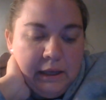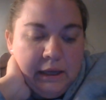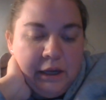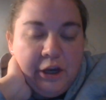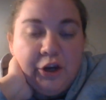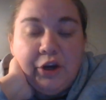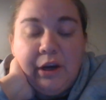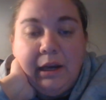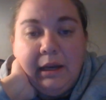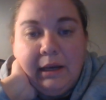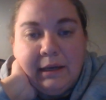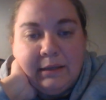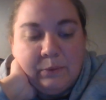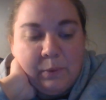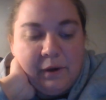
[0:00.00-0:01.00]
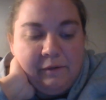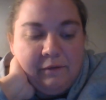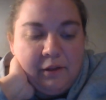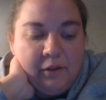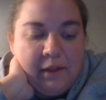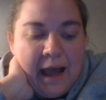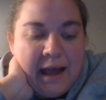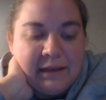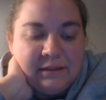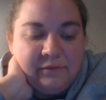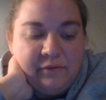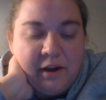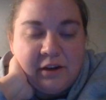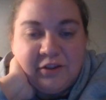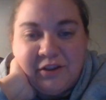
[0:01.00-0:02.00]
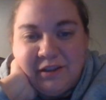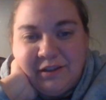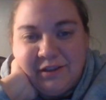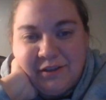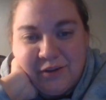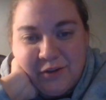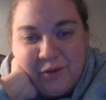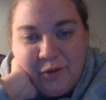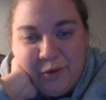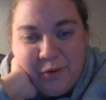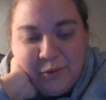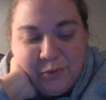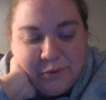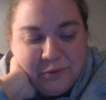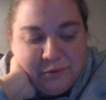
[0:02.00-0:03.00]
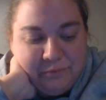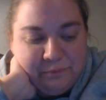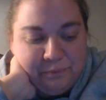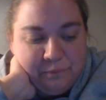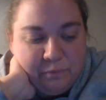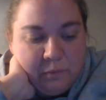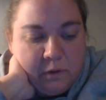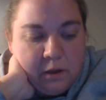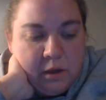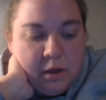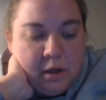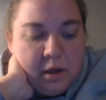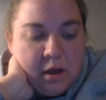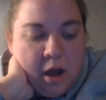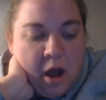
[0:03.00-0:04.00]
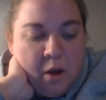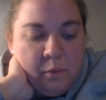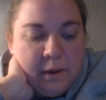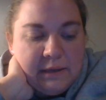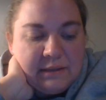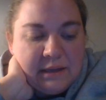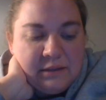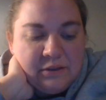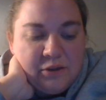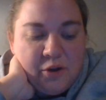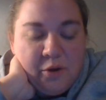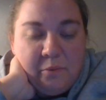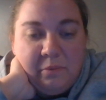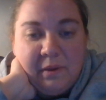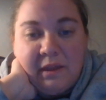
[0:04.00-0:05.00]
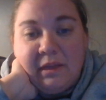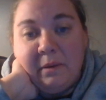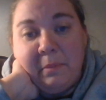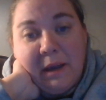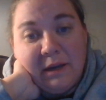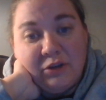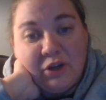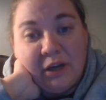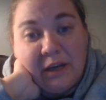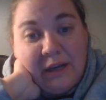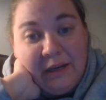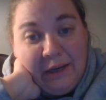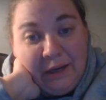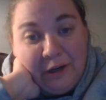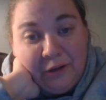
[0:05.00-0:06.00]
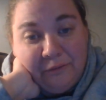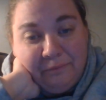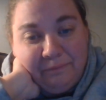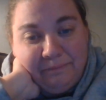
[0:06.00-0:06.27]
Hearing is one of the last functions to lose. Always assume that the patient can hear.